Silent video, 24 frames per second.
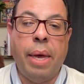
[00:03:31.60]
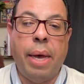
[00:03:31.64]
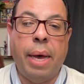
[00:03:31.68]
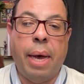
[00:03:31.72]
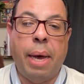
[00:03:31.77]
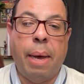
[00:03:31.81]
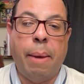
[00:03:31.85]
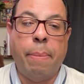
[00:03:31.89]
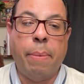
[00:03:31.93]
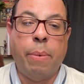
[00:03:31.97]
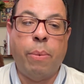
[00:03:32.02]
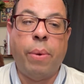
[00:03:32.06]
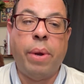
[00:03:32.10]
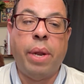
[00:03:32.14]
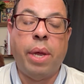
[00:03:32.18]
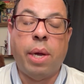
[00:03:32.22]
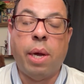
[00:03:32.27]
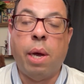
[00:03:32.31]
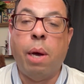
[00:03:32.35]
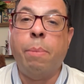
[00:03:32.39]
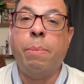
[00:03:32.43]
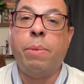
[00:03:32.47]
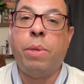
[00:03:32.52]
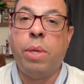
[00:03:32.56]
when it
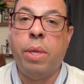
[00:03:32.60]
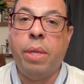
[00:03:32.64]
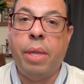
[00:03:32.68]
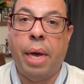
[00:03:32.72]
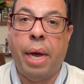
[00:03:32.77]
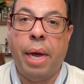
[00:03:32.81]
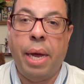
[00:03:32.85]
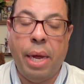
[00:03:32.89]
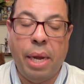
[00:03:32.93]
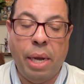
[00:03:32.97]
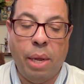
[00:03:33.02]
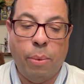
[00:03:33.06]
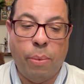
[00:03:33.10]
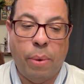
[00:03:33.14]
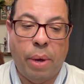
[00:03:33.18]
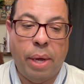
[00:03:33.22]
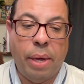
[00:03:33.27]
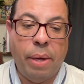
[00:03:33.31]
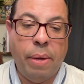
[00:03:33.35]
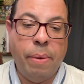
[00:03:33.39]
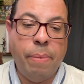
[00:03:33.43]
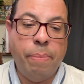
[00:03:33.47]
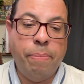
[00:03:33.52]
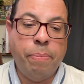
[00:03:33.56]
comes to that
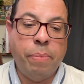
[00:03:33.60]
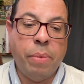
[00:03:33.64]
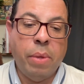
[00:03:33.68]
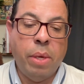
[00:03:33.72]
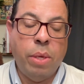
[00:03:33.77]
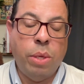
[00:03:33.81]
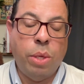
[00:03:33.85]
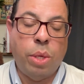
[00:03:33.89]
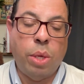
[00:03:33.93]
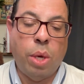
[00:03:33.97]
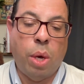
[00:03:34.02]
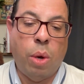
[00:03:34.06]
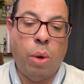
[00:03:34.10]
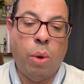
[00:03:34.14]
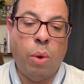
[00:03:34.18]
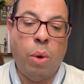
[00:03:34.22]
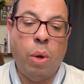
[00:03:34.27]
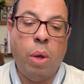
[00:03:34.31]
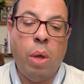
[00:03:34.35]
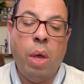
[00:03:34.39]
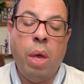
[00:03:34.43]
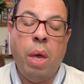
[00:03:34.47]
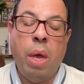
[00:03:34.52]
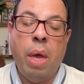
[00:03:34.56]
anyway.
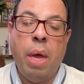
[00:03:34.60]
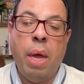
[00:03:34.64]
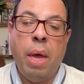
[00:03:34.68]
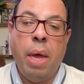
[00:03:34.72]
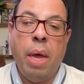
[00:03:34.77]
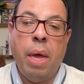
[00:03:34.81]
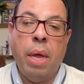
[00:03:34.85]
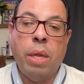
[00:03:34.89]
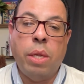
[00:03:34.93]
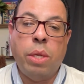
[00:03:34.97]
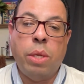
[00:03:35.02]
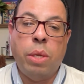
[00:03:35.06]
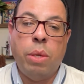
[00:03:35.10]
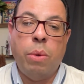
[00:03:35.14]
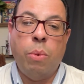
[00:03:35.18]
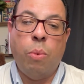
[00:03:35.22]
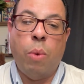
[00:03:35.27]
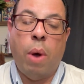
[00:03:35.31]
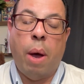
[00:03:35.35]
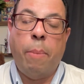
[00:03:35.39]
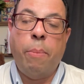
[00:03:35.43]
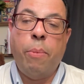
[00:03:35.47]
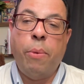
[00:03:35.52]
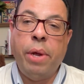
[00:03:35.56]
So
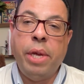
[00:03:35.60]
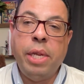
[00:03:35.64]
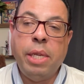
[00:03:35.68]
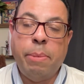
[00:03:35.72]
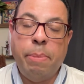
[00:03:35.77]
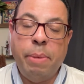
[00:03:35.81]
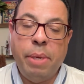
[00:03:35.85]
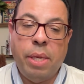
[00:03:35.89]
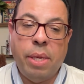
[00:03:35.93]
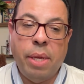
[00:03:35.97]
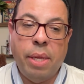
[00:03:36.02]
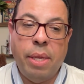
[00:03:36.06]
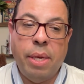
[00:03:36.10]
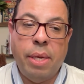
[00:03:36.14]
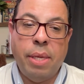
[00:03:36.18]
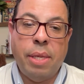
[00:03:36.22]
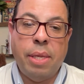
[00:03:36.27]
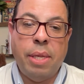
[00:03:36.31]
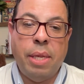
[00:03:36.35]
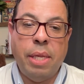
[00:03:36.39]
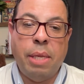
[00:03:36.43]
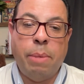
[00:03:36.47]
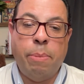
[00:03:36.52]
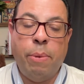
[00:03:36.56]
what brings me to
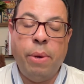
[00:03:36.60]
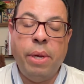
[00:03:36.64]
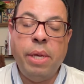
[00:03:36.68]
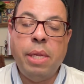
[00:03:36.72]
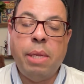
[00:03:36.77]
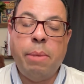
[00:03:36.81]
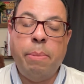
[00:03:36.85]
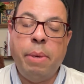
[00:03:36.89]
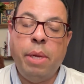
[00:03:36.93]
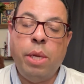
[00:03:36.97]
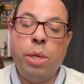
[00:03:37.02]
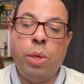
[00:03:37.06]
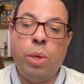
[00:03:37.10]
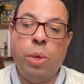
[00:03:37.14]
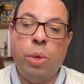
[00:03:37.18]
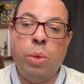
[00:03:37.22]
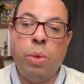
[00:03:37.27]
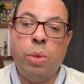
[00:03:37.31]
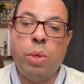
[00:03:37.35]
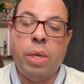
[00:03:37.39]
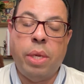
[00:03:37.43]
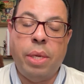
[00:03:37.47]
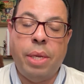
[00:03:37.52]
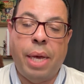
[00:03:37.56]
this? This brings me
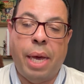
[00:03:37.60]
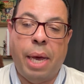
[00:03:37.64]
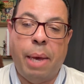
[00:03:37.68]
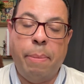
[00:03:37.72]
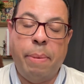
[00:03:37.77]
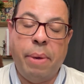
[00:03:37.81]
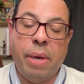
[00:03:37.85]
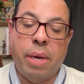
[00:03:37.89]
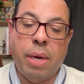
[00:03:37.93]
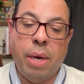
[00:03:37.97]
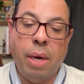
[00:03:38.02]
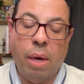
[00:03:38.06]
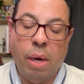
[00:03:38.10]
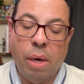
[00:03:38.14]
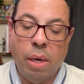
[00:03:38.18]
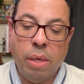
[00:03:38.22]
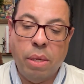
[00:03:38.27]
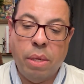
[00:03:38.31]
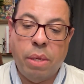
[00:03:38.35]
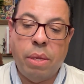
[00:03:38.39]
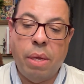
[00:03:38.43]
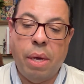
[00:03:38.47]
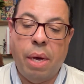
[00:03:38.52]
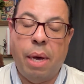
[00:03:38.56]
to today
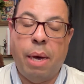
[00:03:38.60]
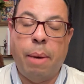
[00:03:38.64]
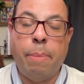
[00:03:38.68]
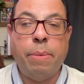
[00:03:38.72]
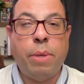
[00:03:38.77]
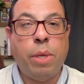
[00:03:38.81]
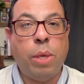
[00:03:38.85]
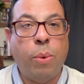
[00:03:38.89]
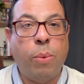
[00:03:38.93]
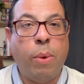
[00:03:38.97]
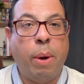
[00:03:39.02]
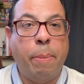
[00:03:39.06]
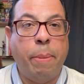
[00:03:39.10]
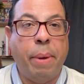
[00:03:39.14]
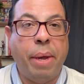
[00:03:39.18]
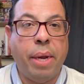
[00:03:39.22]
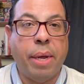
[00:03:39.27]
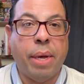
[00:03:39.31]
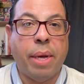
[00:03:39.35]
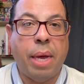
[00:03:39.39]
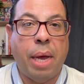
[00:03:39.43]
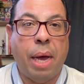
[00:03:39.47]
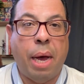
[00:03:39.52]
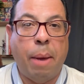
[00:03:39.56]
because someone made
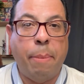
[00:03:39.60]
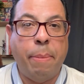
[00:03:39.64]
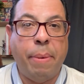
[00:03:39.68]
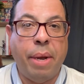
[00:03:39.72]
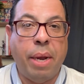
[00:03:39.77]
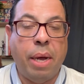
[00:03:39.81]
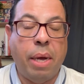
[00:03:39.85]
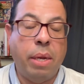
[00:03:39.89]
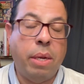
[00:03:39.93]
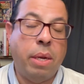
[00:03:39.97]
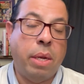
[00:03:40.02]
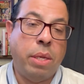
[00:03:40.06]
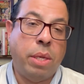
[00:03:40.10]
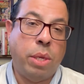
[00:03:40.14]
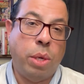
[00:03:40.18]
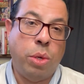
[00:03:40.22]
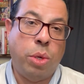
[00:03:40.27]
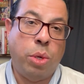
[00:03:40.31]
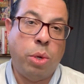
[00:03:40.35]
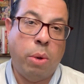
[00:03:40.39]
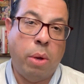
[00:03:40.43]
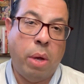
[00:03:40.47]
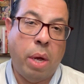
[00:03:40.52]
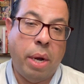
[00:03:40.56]
a comment on
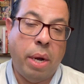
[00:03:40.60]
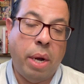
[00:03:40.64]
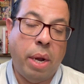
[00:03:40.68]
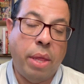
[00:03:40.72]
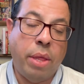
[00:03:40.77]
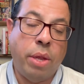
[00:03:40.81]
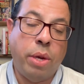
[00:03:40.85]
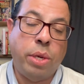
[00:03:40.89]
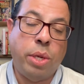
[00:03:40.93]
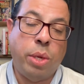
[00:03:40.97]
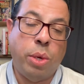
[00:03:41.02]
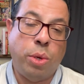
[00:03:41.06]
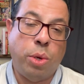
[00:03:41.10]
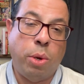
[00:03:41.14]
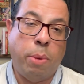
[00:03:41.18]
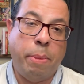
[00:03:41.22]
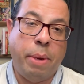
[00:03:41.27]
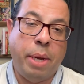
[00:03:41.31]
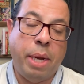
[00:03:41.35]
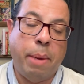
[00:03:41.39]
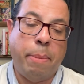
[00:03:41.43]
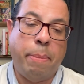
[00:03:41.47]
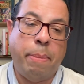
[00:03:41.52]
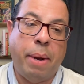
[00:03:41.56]
another social
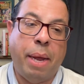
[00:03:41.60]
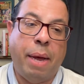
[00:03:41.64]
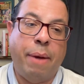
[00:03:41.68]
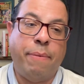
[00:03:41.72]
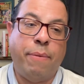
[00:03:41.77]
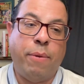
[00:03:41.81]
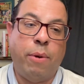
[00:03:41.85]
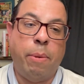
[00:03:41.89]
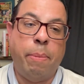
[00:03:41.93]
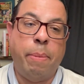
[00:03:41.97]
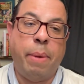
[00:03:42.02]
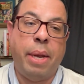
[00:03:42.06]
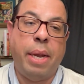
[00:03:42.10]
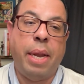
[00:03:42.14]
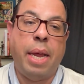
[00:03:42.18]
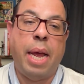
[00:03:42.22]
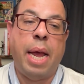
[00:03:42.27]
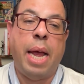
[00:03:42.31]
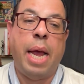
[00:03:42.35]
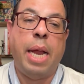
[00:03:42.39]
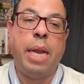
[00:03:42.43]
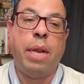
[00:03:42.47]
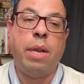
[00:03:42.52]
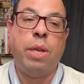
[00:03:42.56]
media platform, and
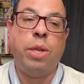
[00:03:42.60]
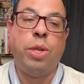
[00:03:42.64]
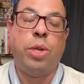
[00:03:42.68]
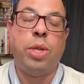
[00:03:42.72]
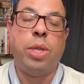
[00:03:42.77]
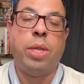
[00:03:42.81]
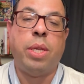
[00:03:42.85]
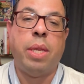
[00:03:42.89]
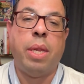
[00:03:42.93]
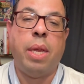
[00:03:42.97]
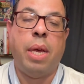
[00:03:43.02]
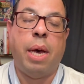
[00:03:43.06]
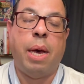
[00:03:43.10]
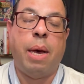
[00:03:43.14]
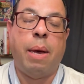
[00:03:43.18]
it just